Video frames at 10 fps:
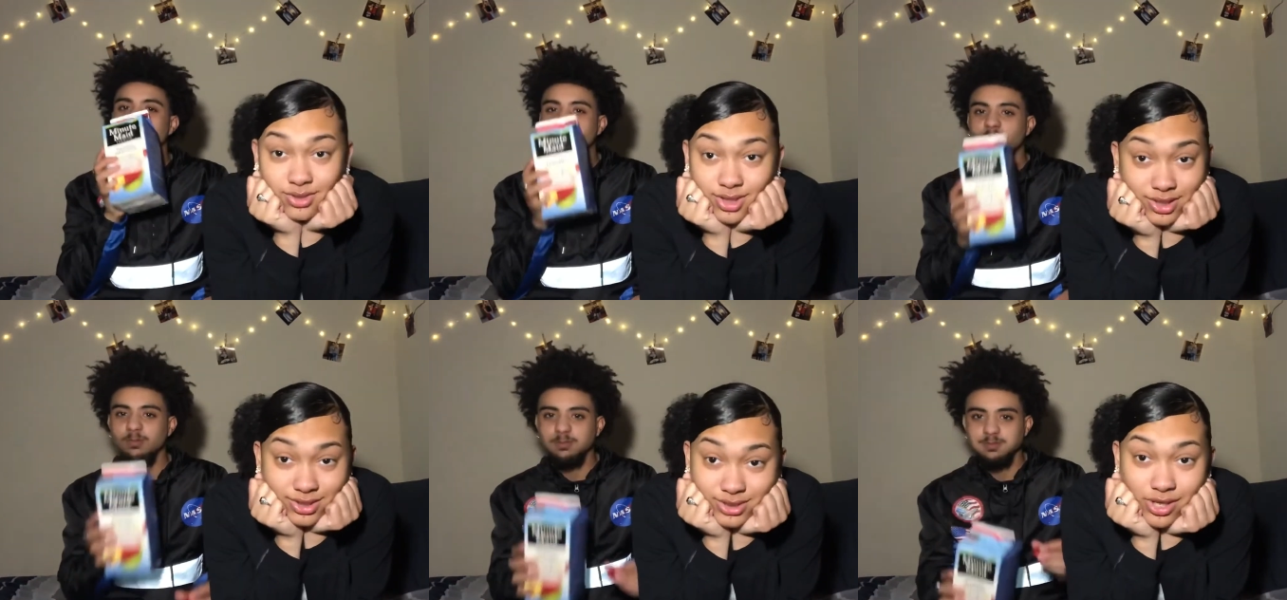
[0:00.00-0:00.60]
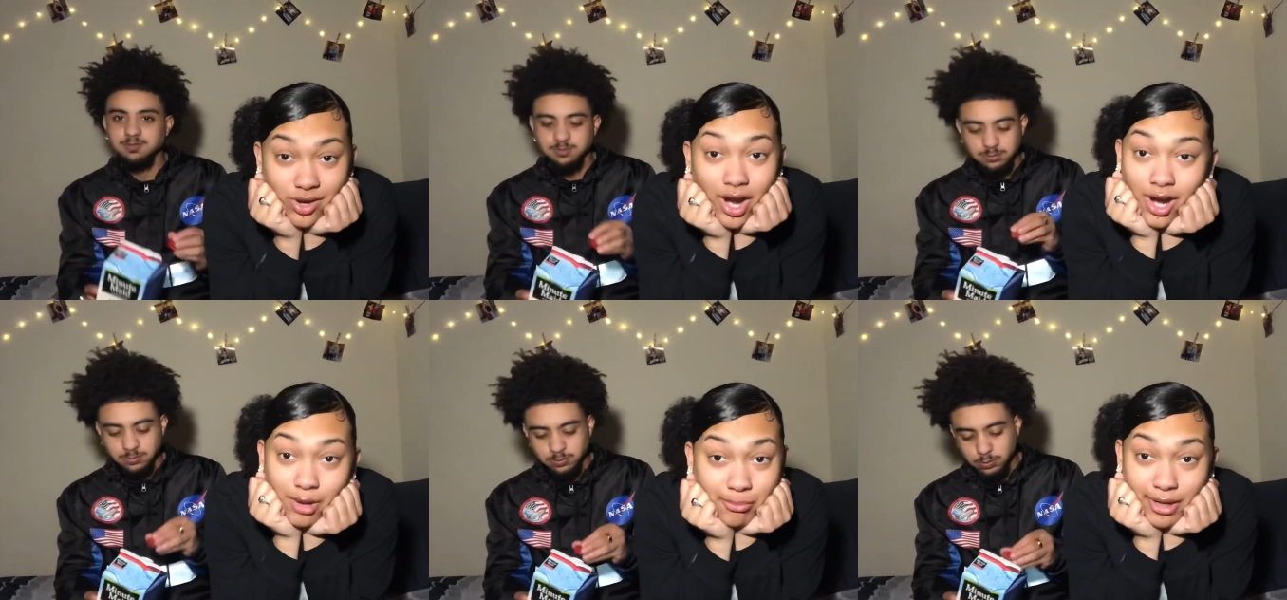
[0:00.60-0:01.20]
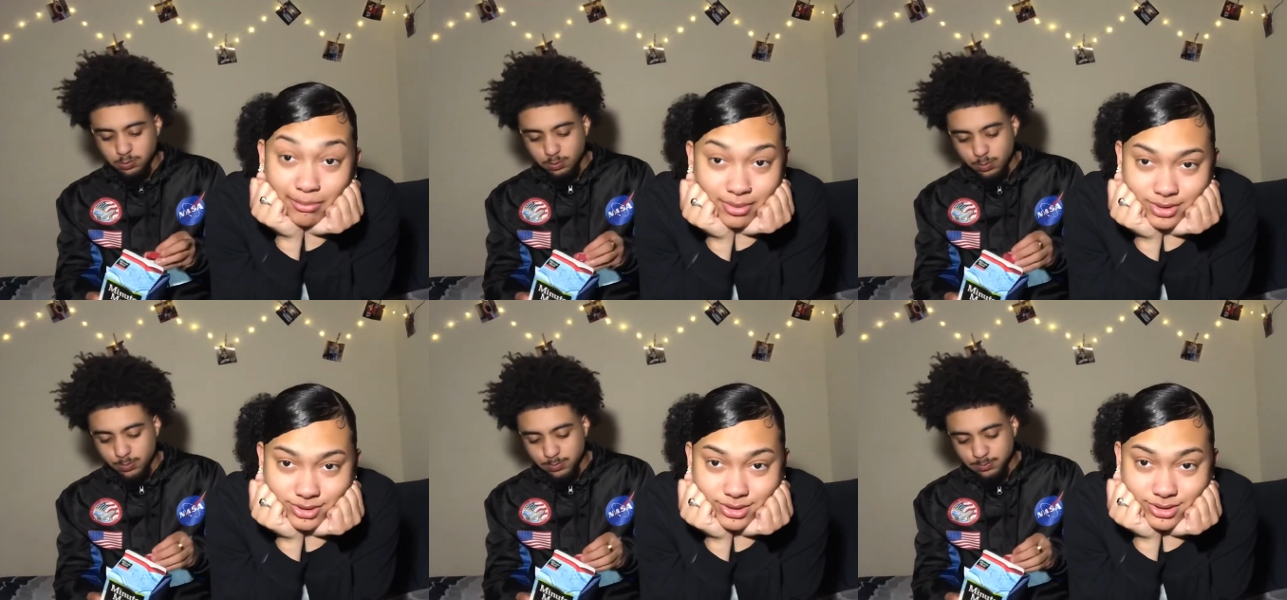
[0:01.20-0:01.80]
Speaker 1: nigga done told all my
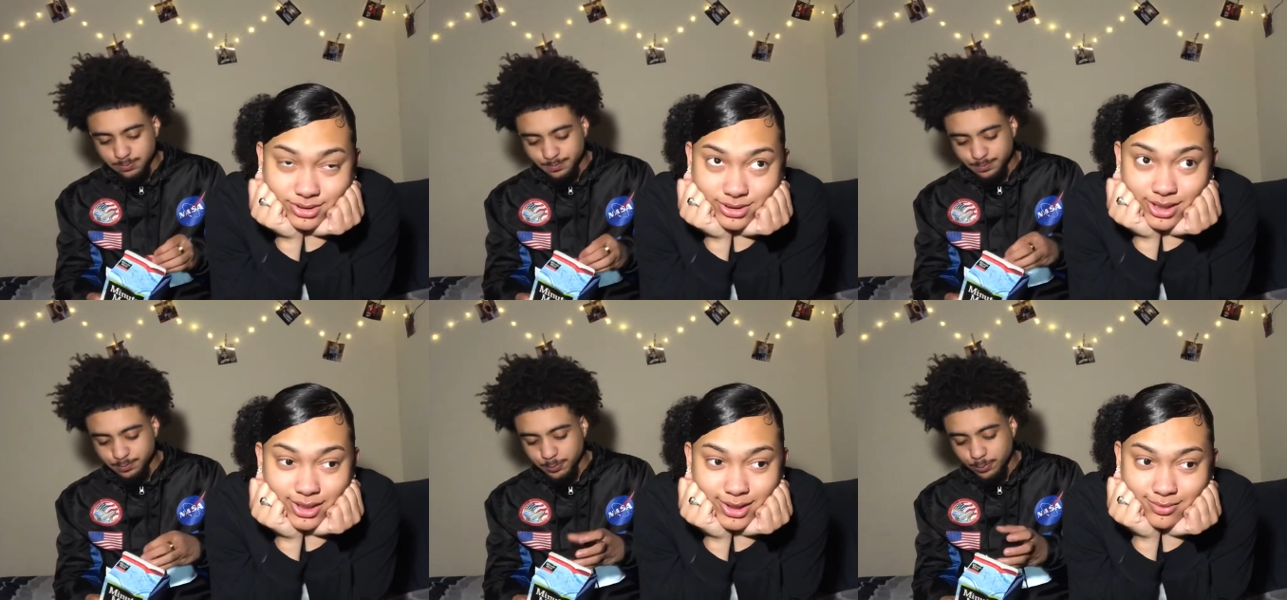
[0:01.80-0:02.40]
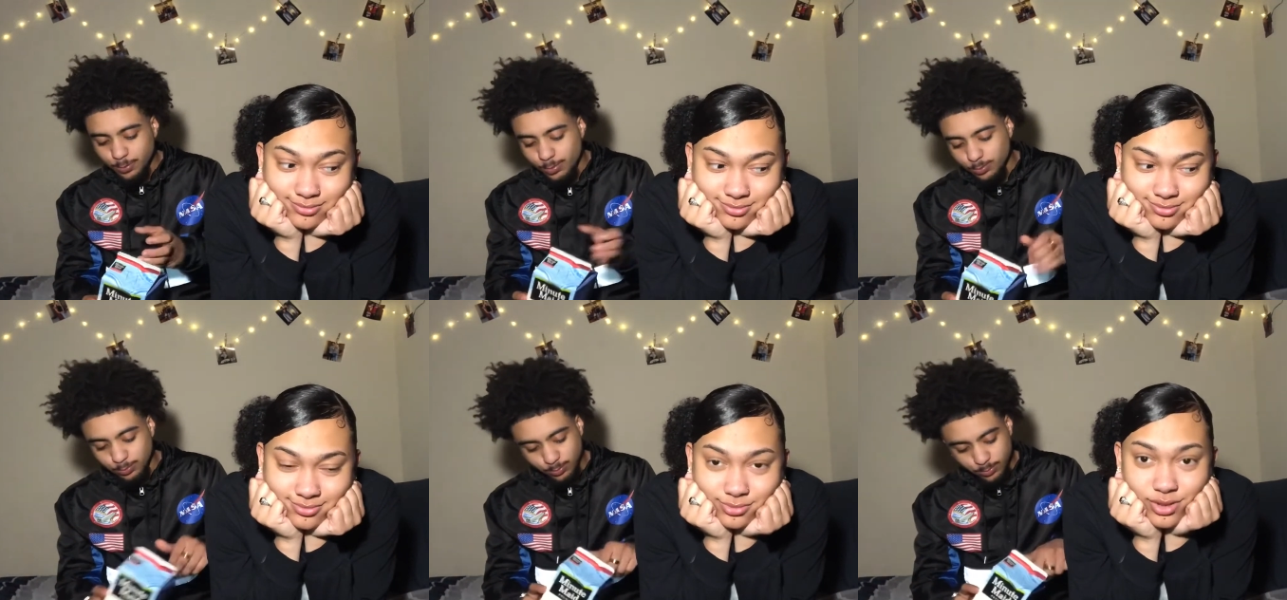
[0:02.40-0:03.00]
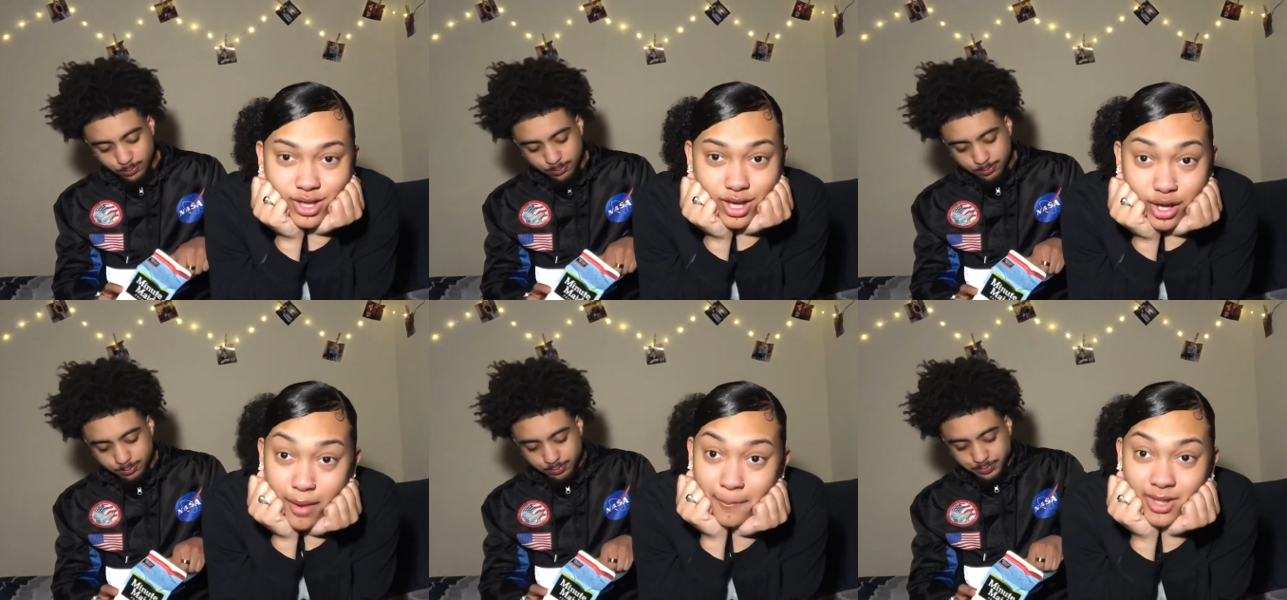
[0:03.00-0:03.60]
business. Like
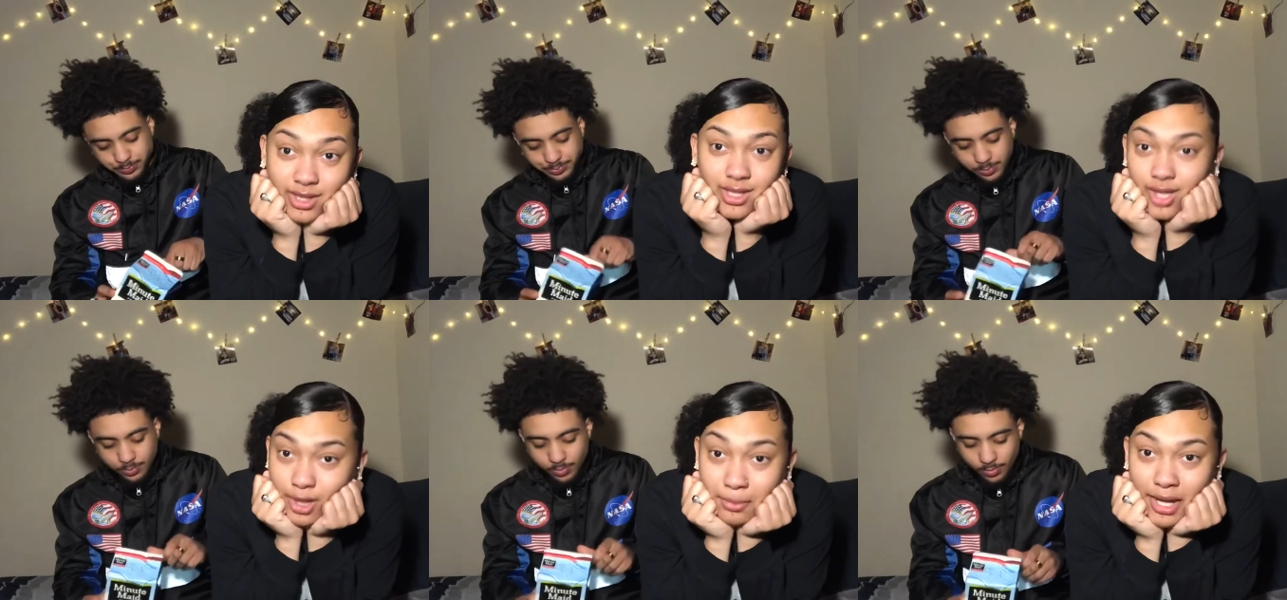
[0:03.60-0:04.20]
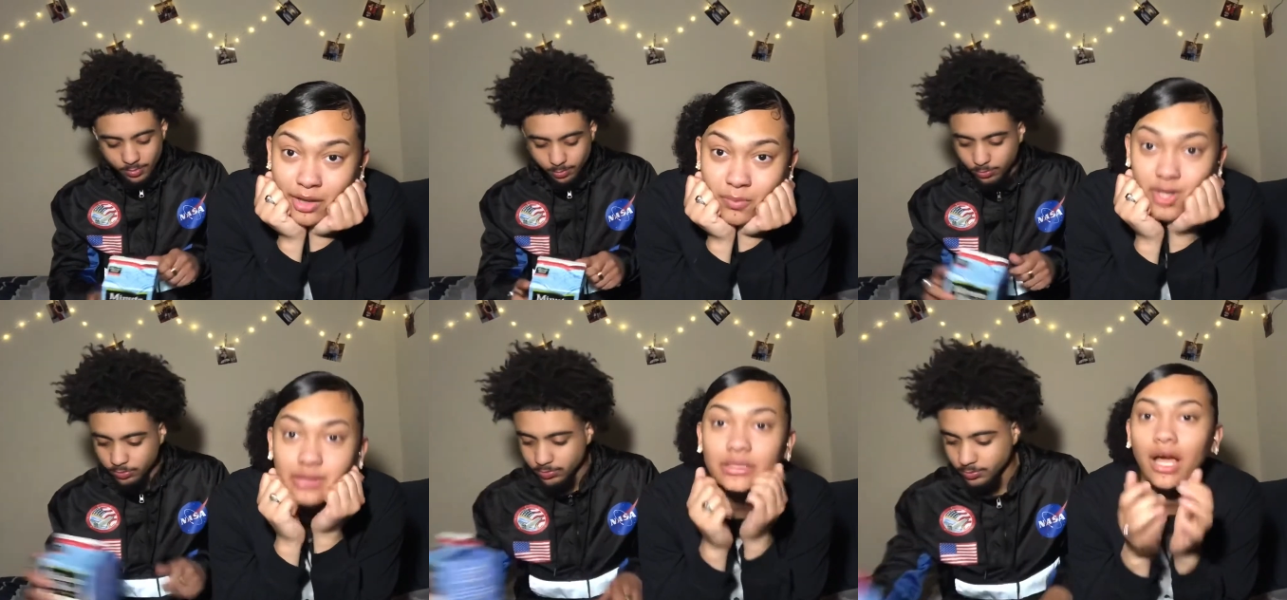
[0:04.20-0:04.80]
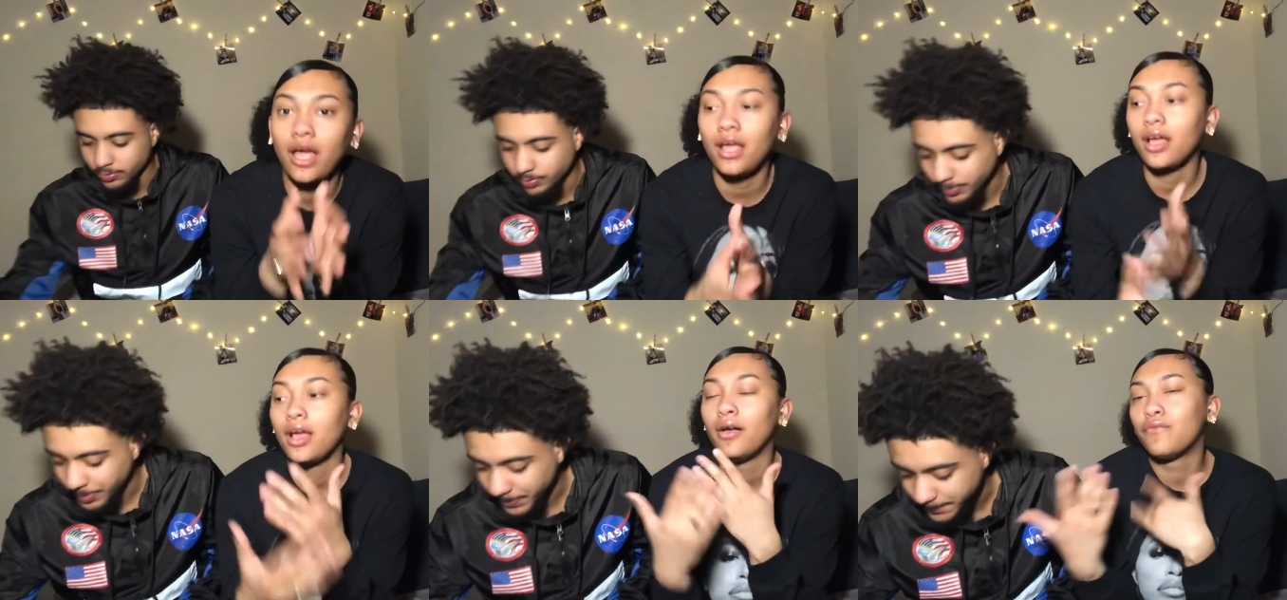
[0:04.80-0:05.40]
but the thing about it was like
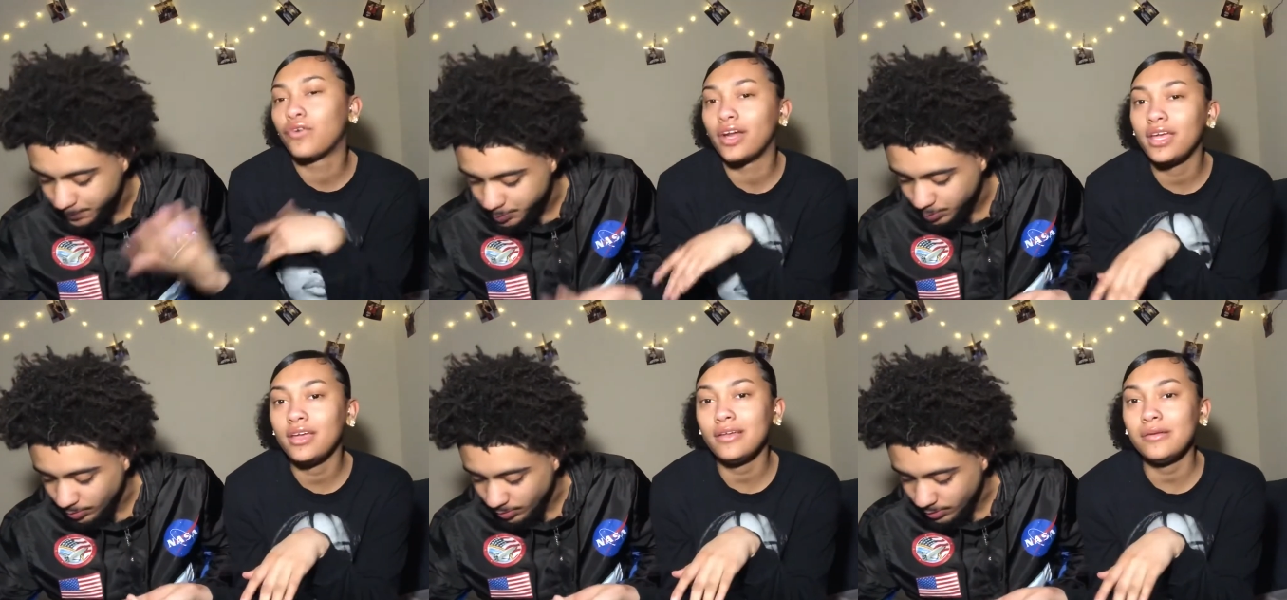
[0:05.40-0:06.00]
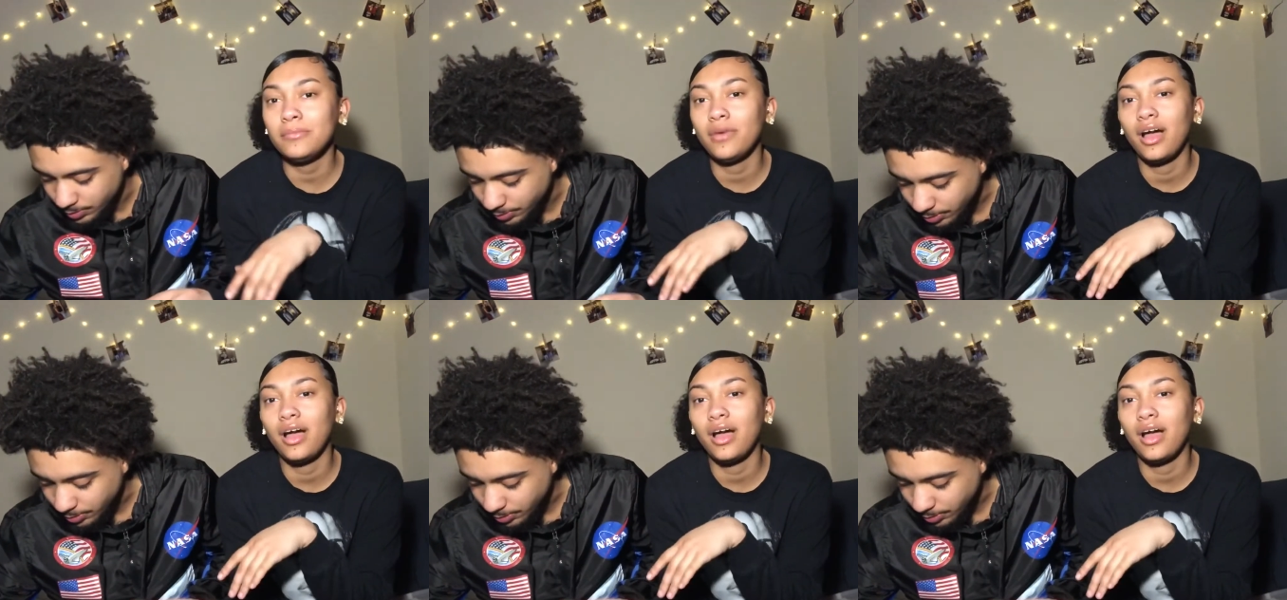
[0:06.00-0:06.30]
for him,